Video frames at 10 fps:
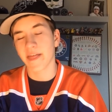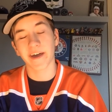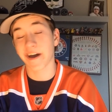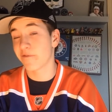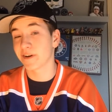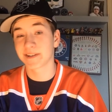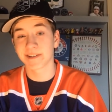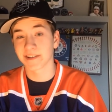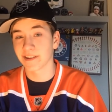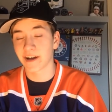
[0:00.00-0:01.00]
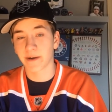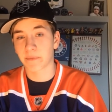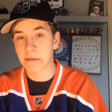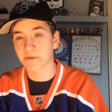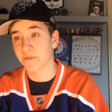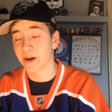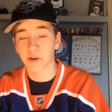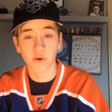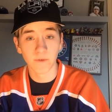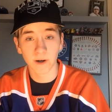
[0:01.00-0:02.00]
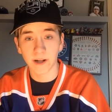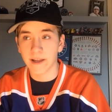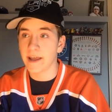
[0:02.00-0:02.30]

That fixes a lot of problems with Vancouver